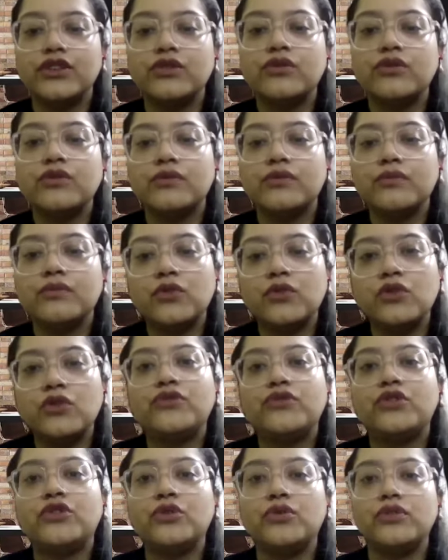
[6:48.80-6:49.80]
You
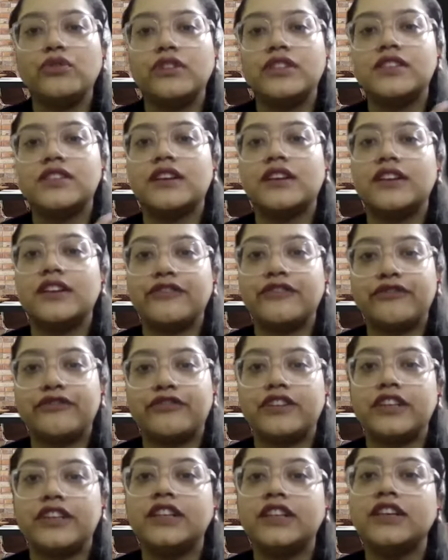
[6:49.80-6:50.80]
moved towards a
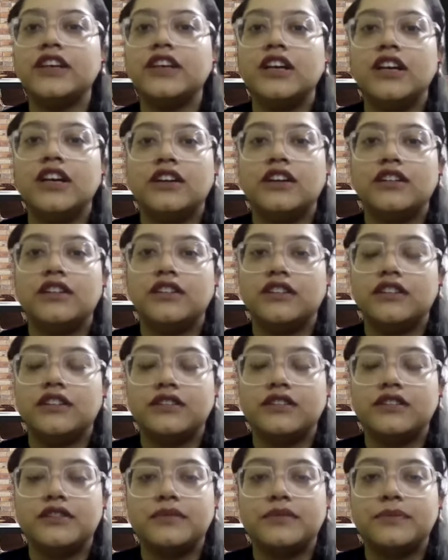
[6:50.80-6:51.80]
different
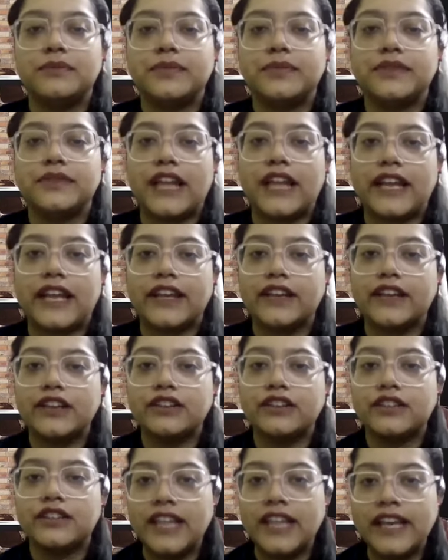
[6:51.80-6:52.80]
like
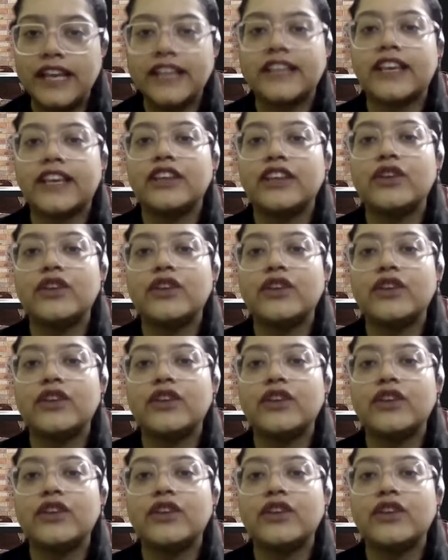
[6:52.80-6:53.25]
thinking.